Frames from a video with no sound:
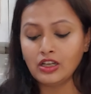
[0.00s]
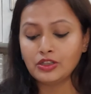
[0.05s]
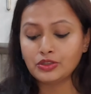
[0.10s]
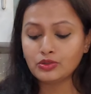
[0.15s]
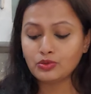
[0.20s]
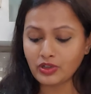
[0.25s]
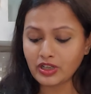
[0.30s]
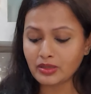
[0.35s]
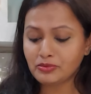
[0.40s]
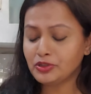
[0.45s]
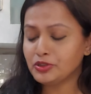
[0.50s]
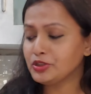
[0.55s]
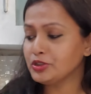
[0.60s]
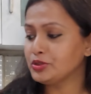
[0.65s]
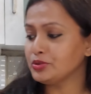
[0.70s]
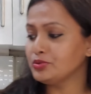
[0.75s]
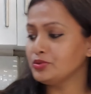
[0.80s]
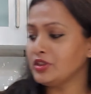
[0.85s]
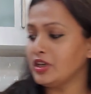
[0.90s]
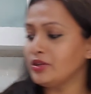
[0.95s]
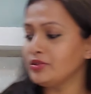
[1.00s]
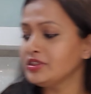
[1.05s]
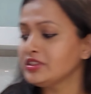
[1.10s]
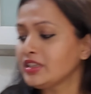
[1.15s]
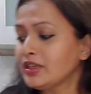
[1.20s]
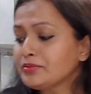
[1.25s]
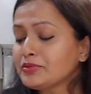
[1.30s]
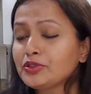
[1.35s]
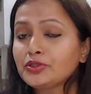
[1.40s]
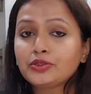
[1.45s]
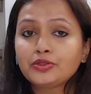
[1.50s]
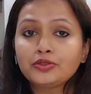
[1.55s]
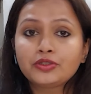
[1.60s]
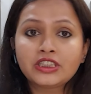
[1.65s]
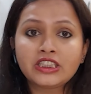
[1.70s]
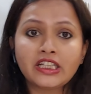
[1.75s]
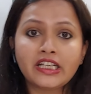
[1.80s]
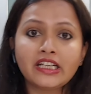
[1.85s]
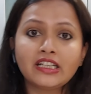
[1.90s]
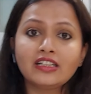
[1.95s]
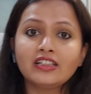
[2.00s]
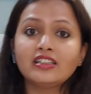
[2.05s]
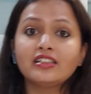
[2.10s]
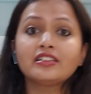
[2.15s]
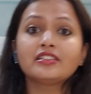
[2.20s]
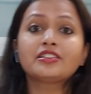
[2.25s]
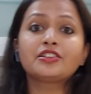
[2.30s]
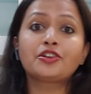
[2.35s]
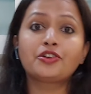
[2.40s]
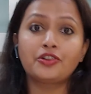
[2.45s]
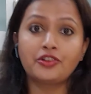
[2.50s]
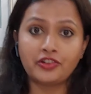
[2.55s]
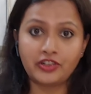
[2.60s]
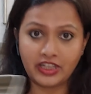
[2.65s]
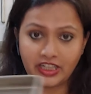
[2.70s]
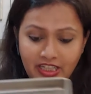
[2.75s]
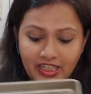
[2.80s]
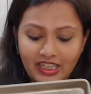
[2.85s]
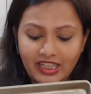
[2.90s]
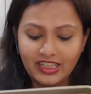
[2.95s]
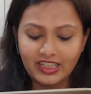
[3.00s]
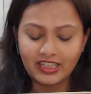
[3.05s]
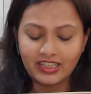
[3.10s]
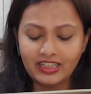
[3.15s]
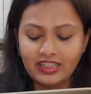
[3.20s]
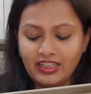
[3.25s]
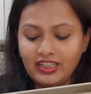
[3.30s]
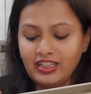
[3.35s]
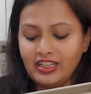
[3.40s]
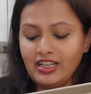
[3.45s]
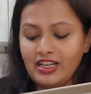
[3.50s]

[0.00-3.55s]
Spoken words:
So what I'm going to do now is I'm going to take a tray